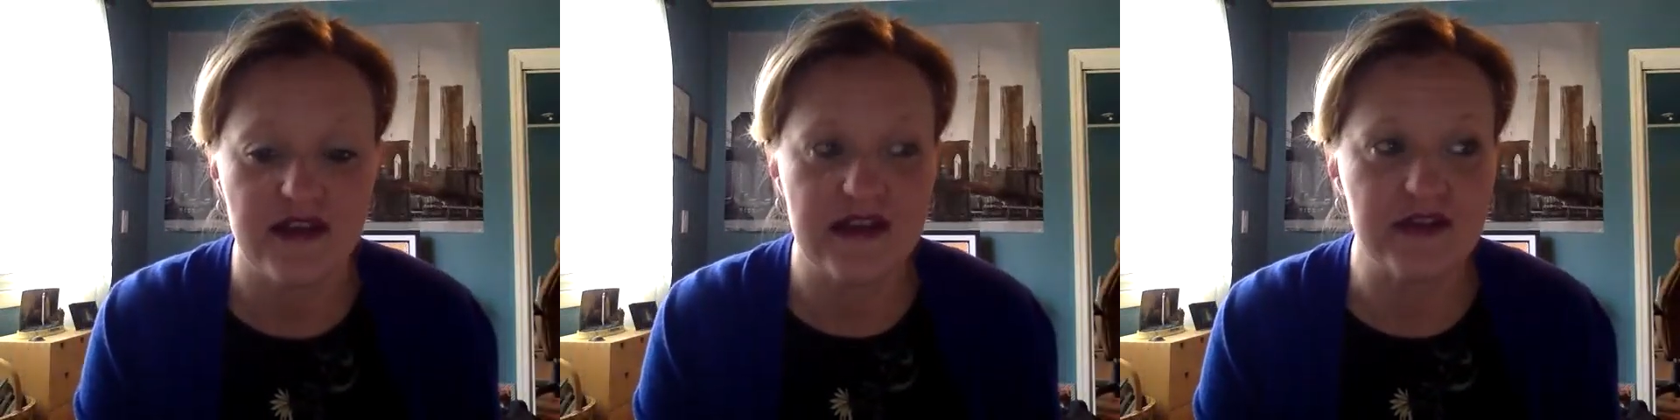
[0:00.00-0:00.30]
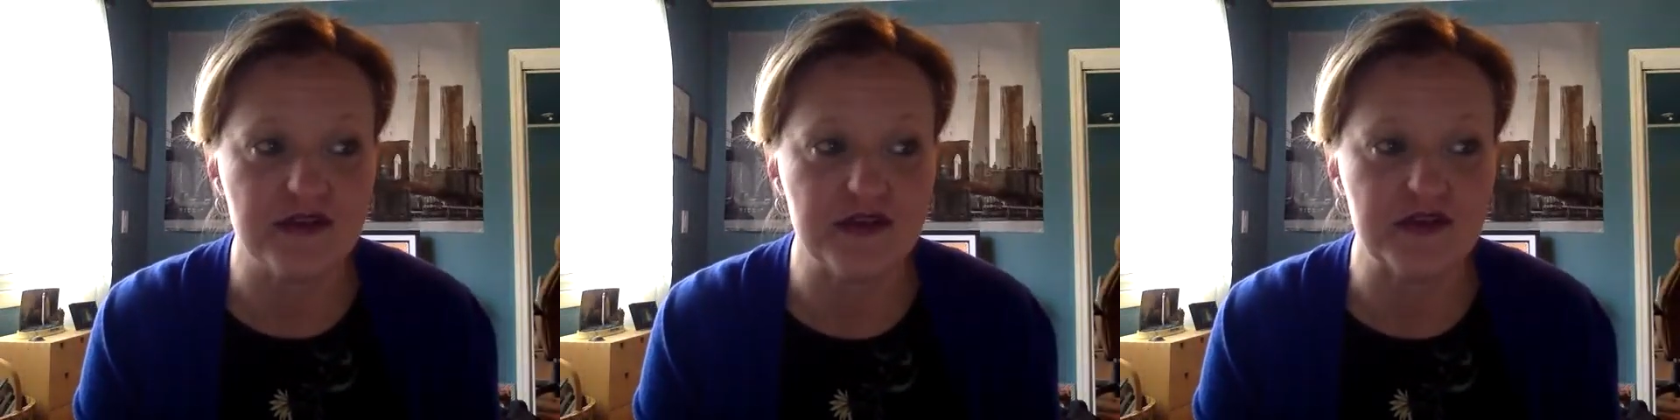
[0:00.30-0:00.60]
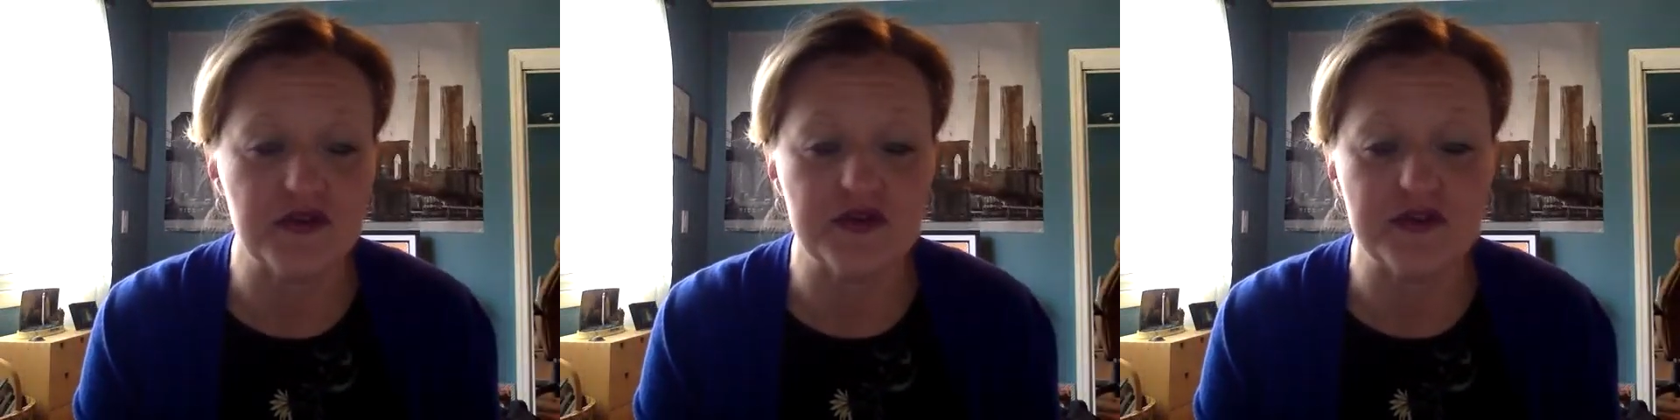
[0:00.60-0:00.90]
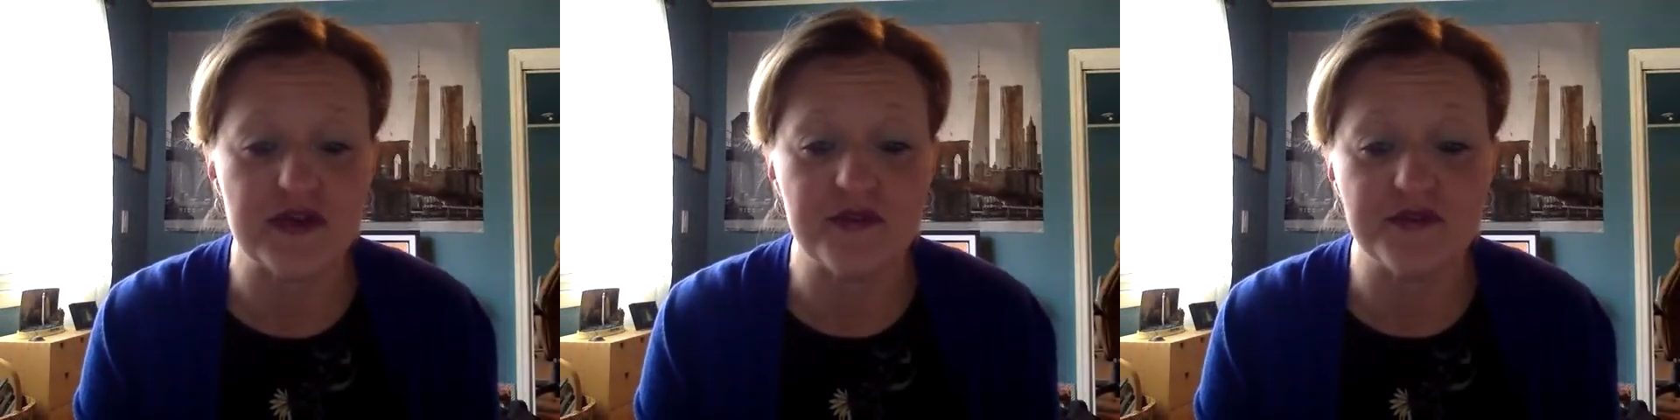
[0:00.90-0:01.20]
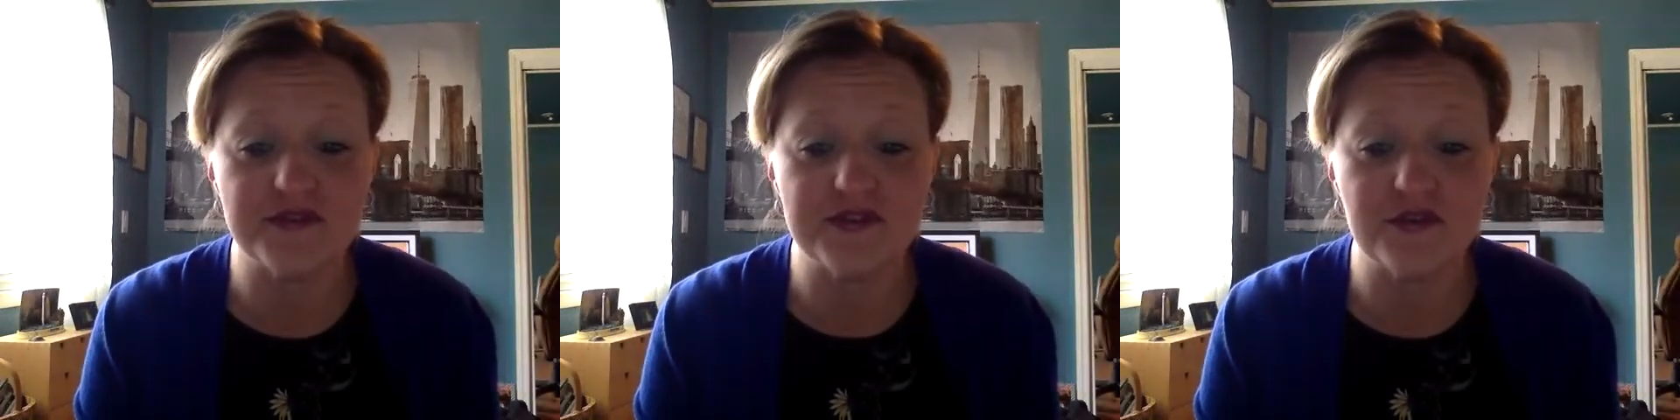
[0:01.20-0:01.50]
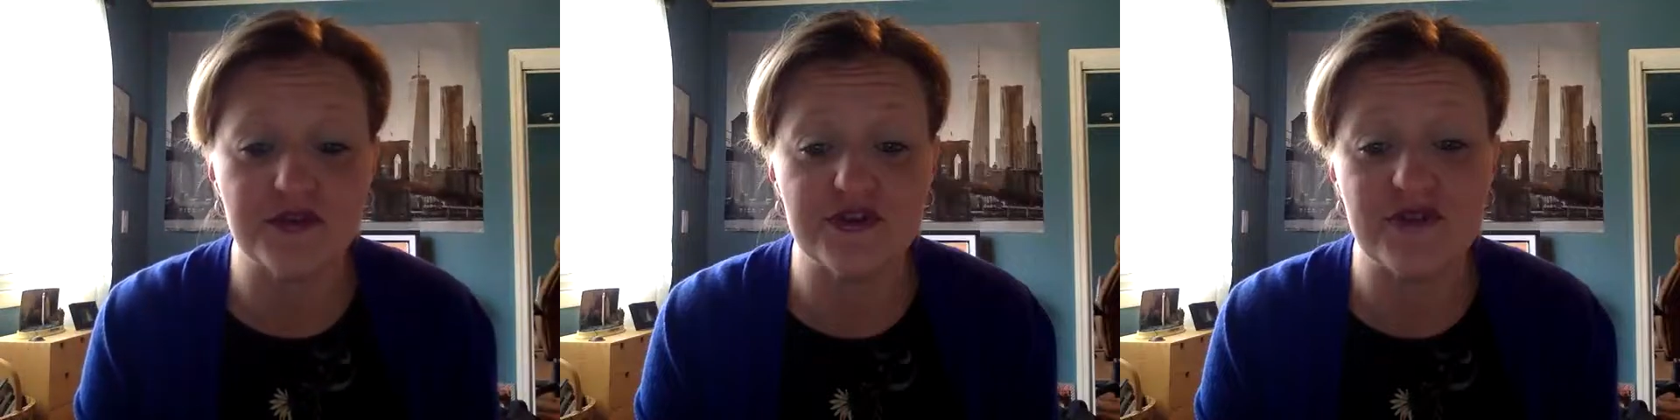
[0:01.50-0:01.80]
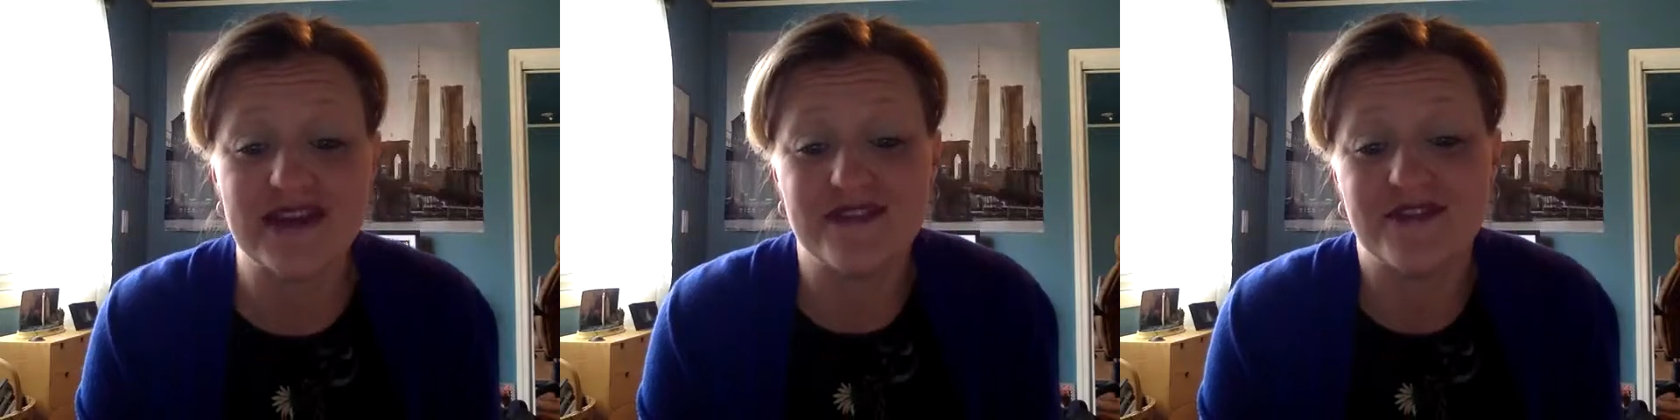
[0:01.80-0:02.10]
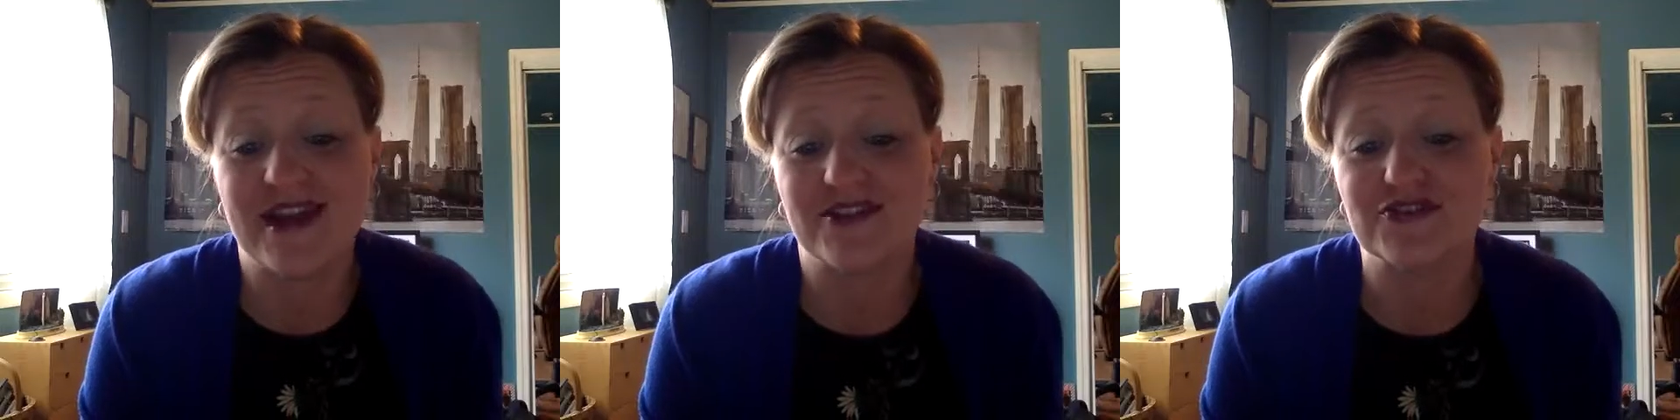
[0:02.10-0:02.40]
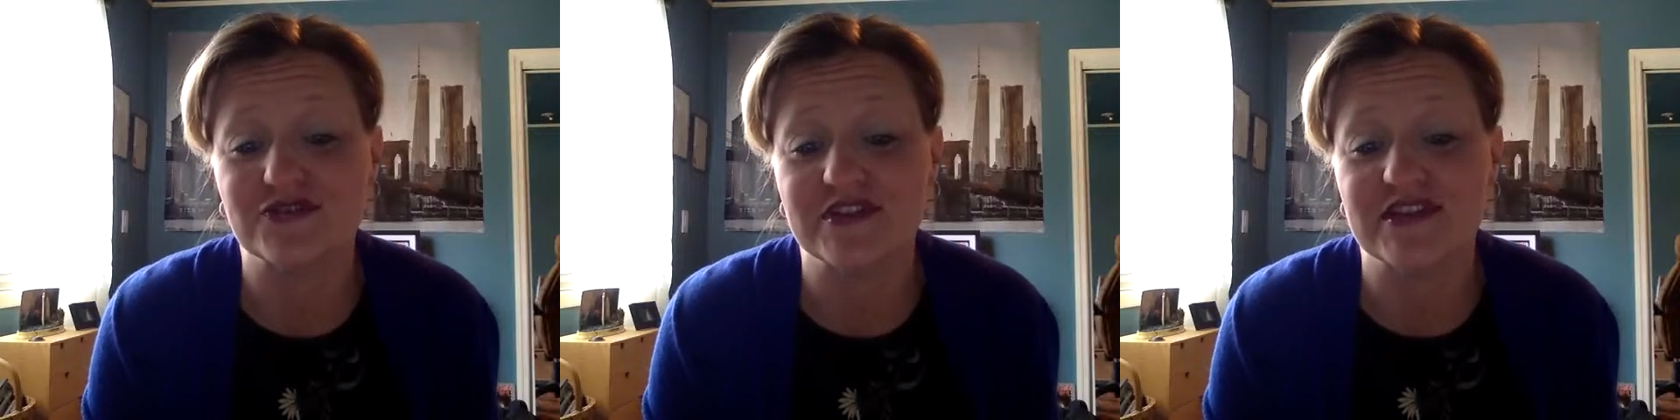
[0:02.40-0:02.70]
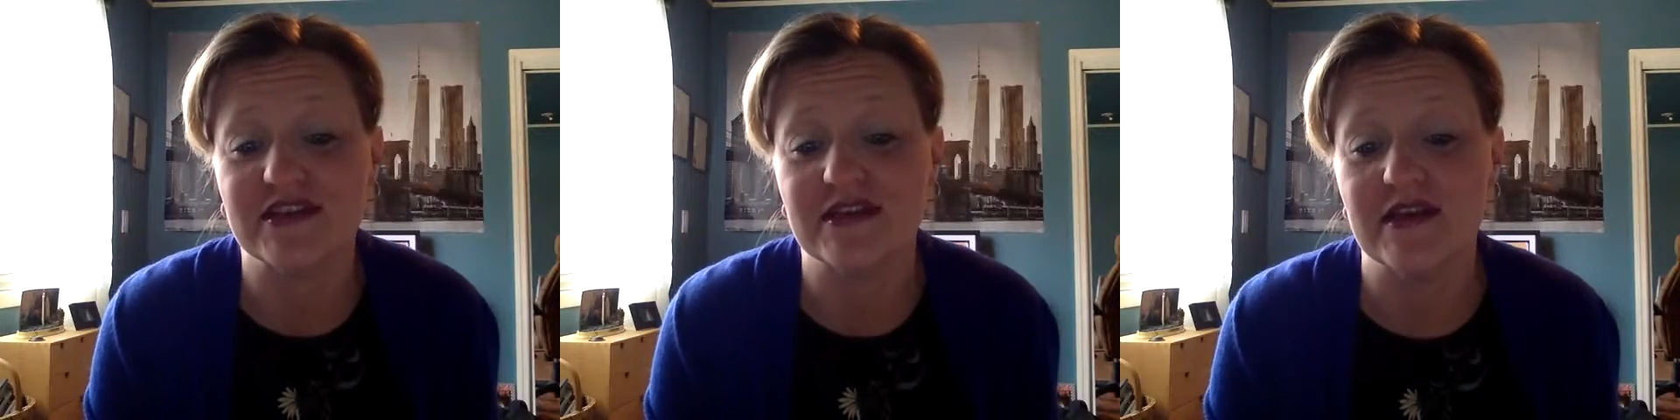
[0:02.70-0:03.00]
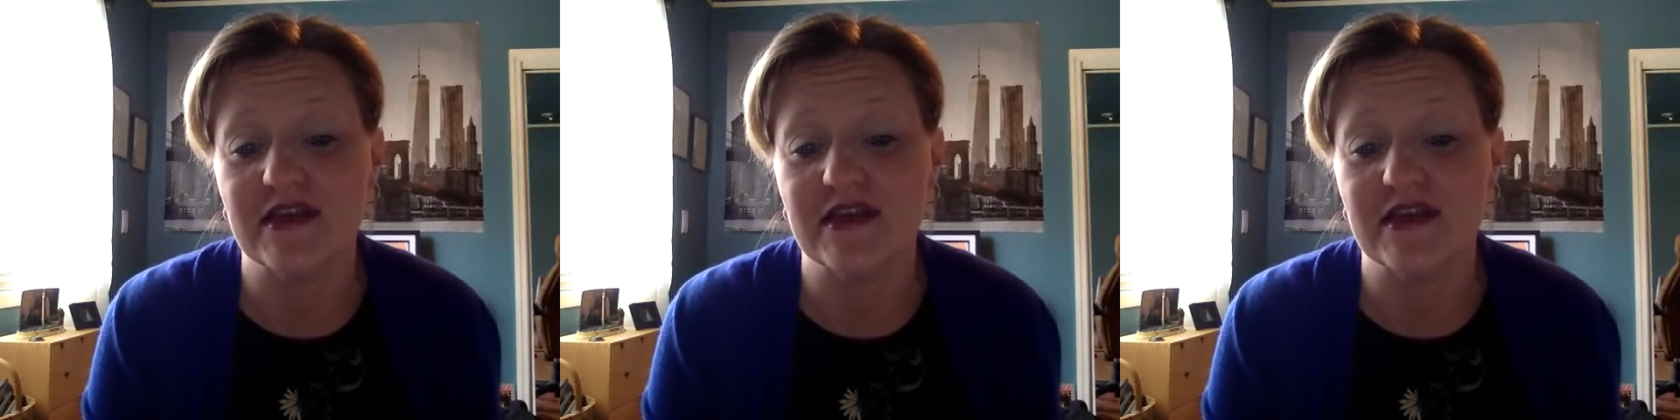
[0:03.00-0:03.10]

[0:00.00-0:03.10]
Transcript: either that you're able to do, or you might even actually